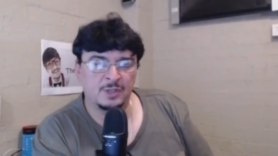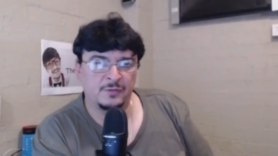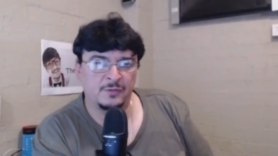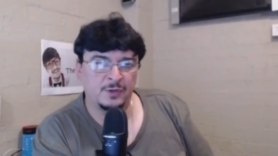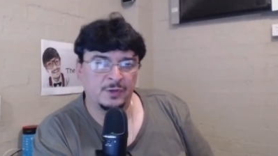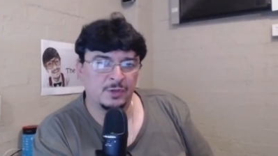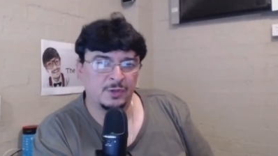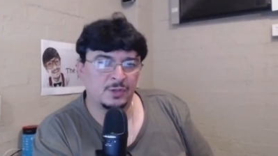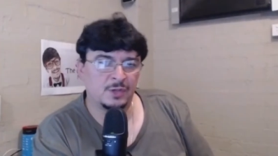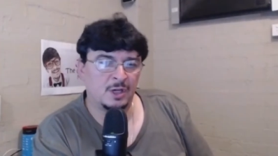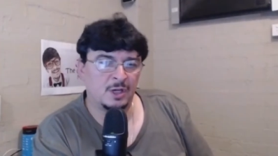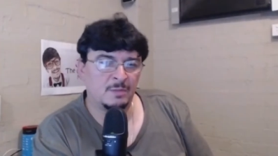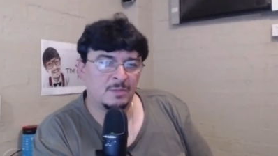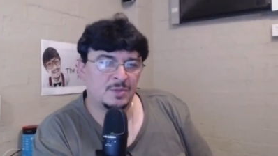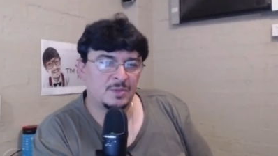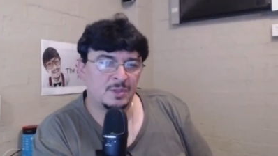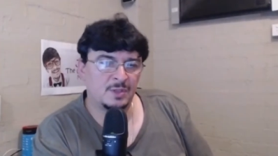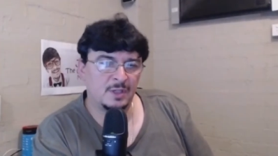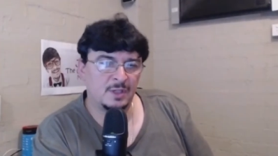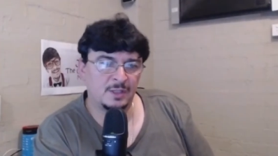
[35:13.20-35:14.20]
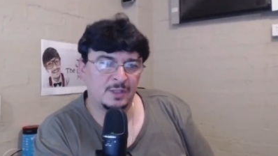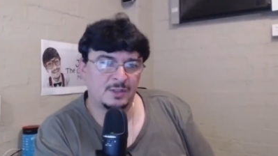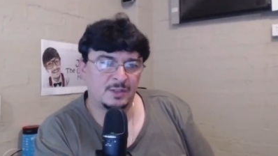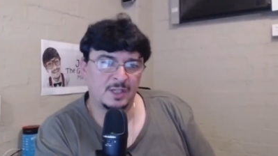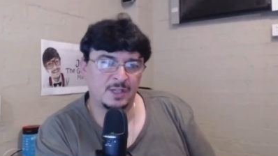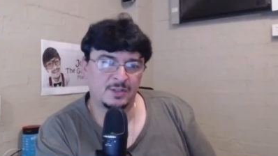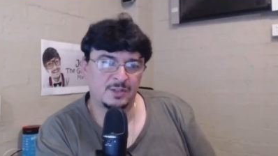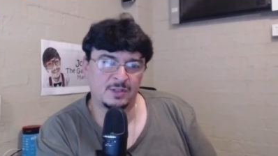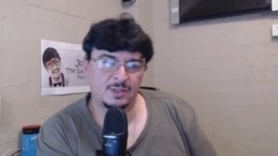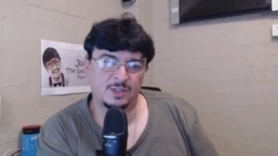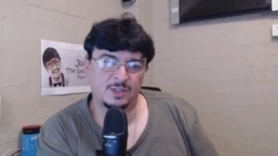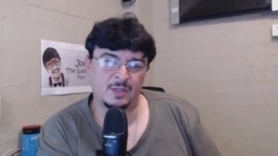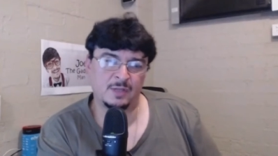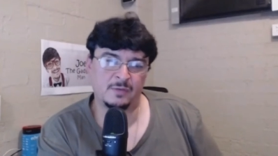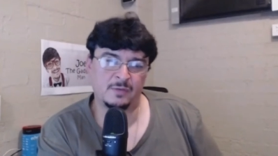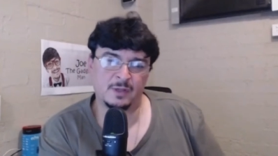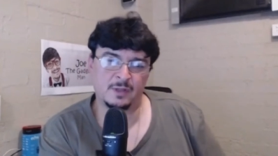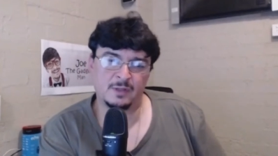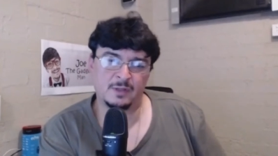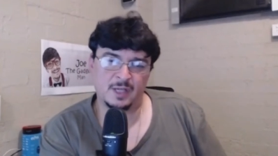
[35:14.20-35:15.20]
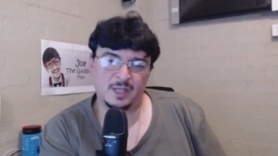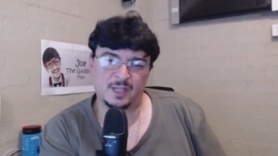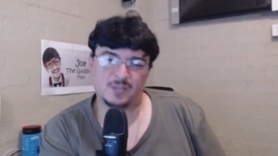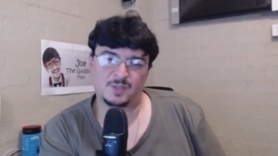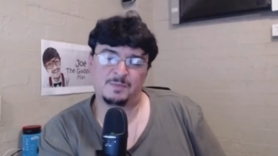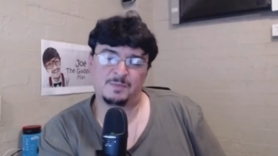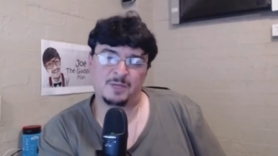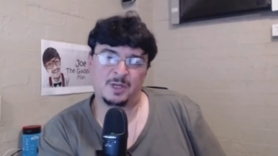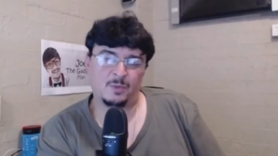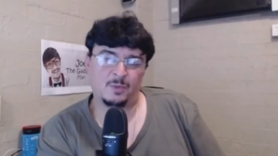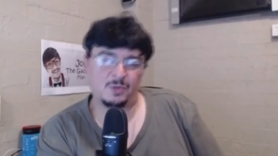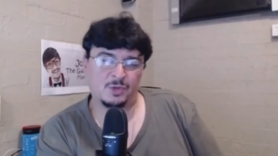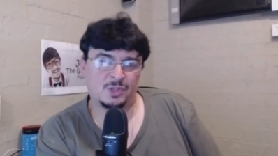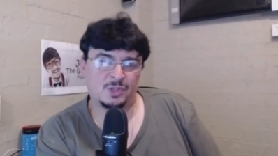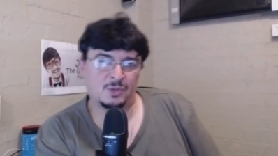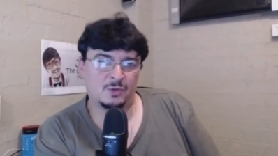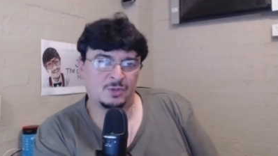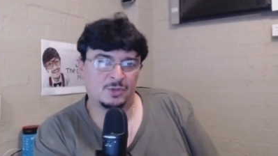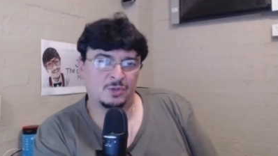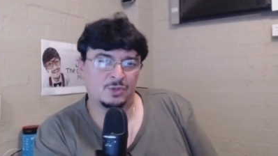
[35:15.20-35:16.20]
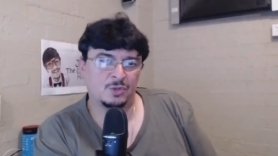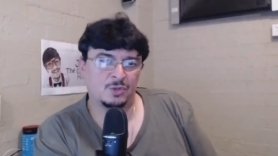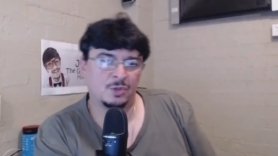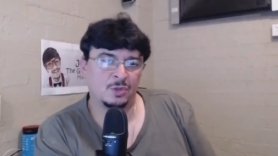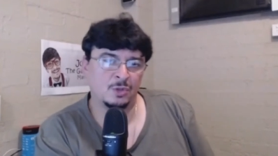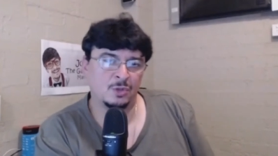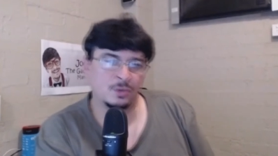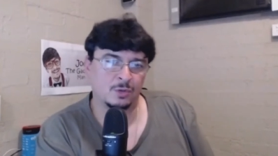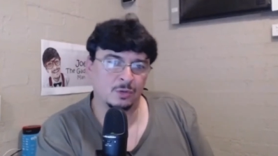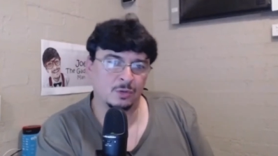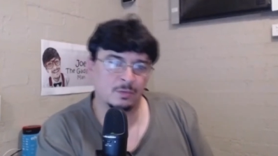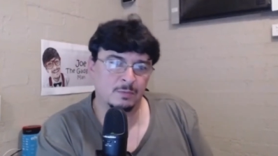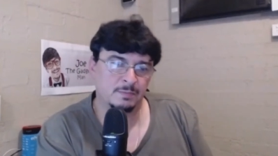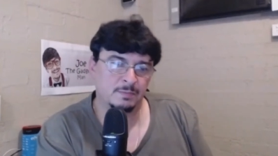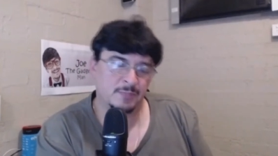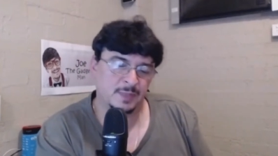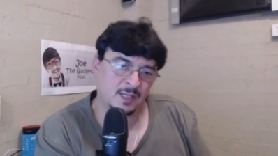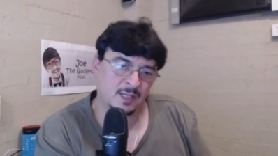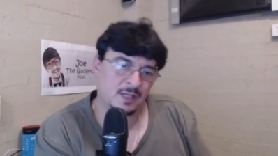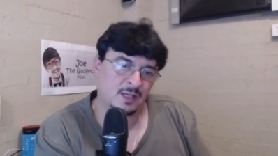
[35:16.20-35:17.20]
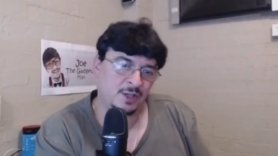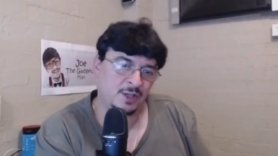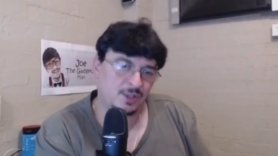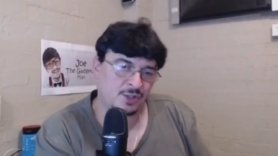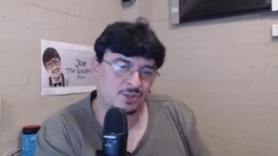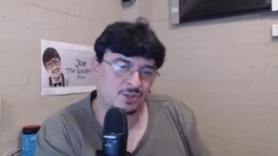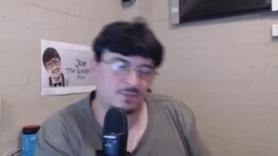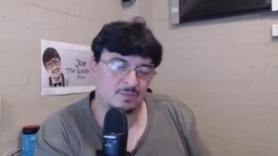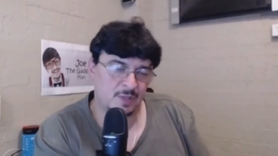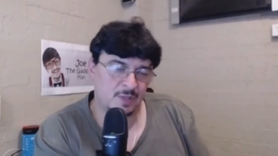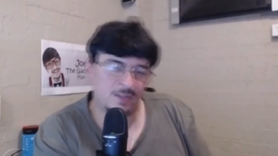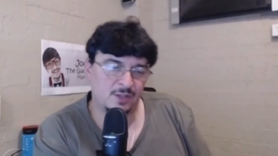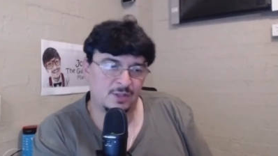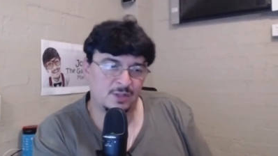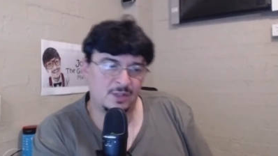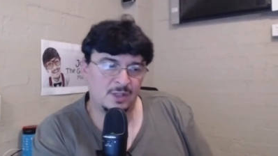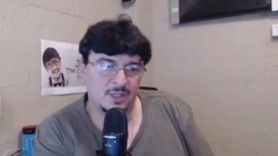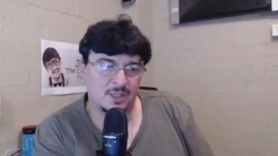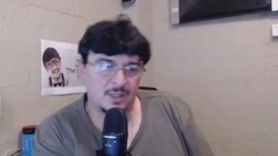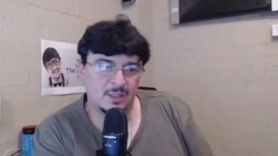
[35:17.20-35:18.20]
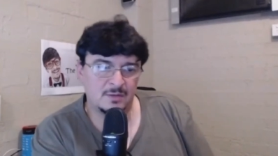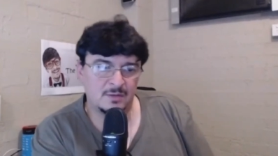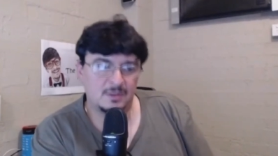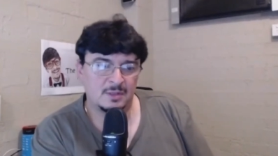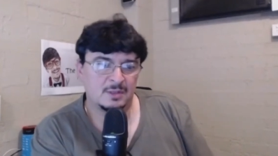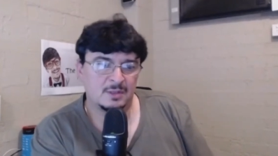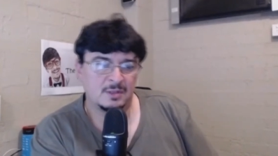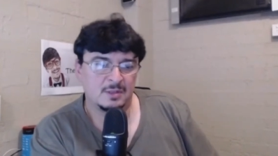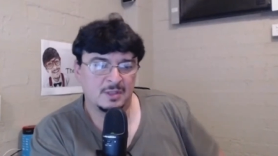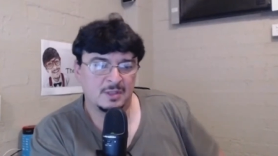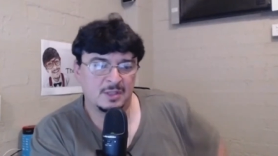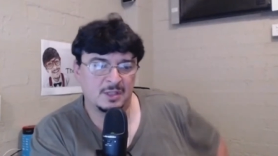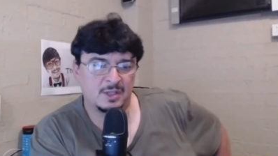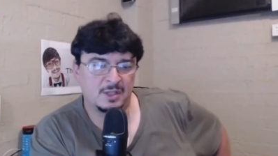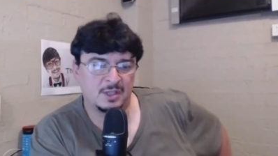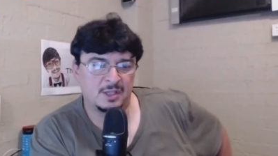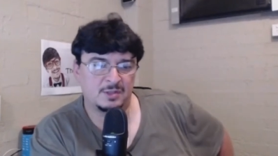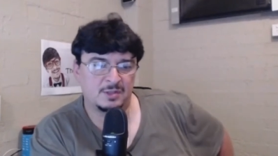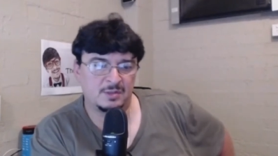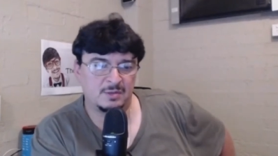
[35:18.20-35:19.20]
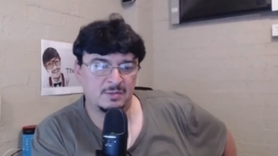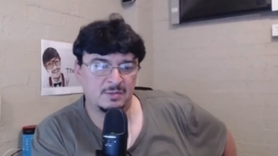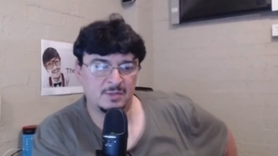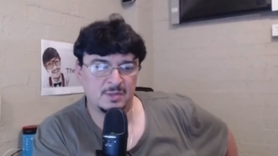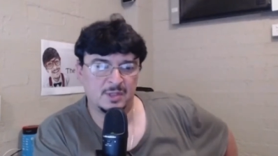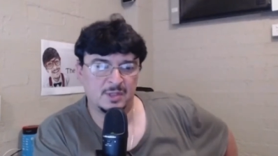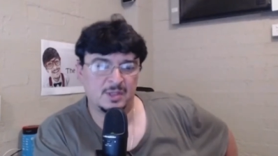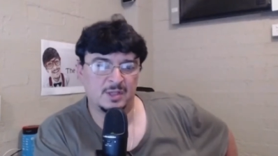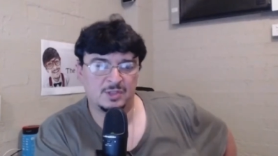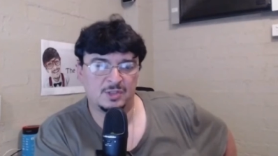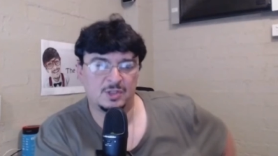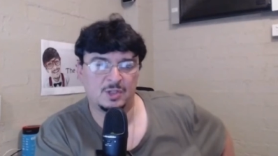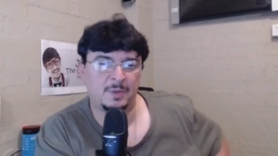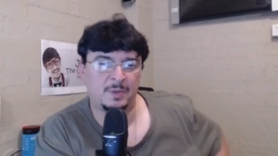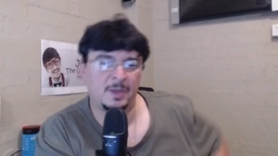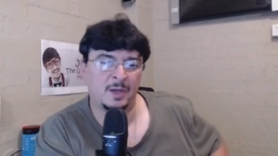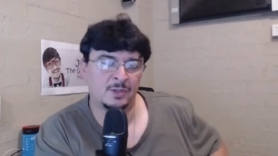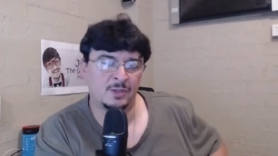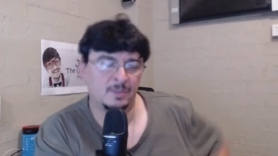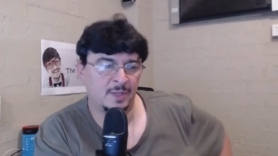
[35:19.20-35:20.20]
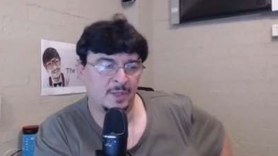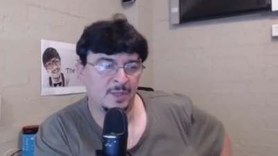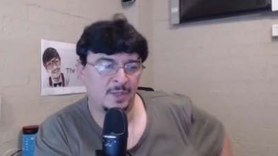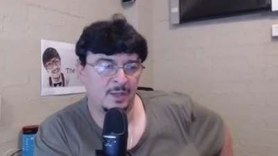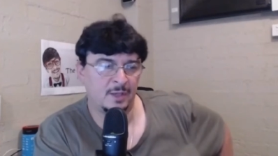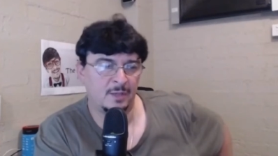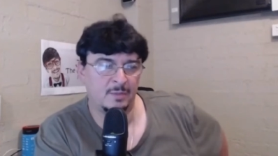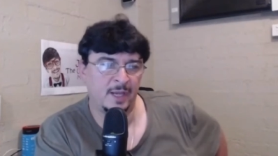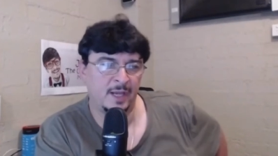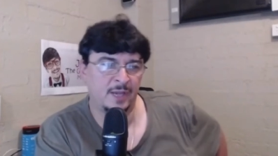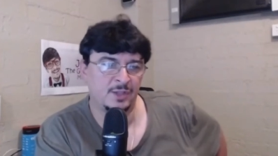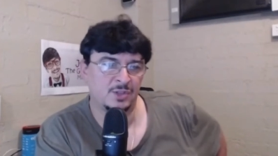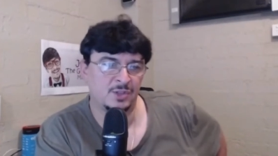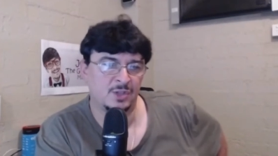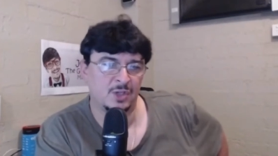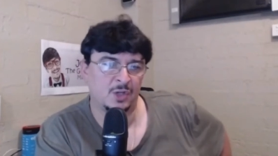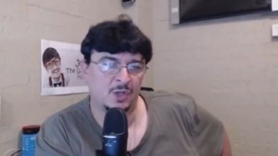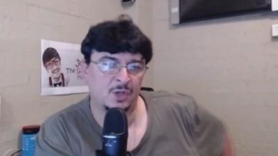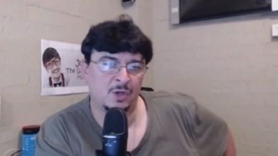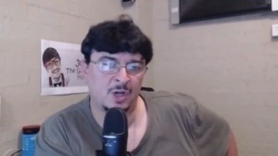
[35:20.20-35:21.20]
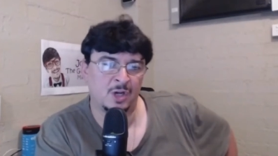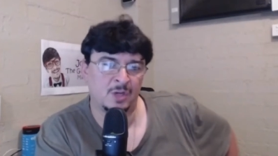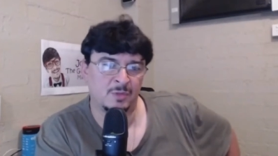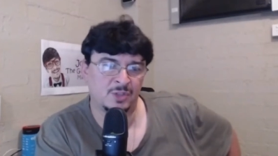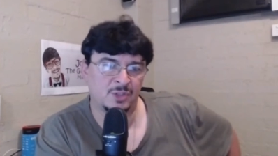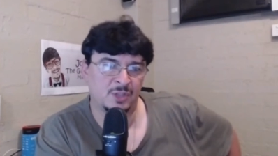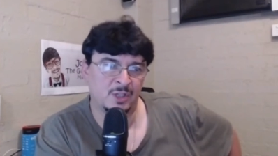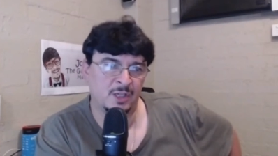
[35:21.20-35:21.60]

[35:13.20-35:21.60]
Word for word: a few times. It doesn't give you as many results as Google, but at least it you know it, it supposedly remains anonymous.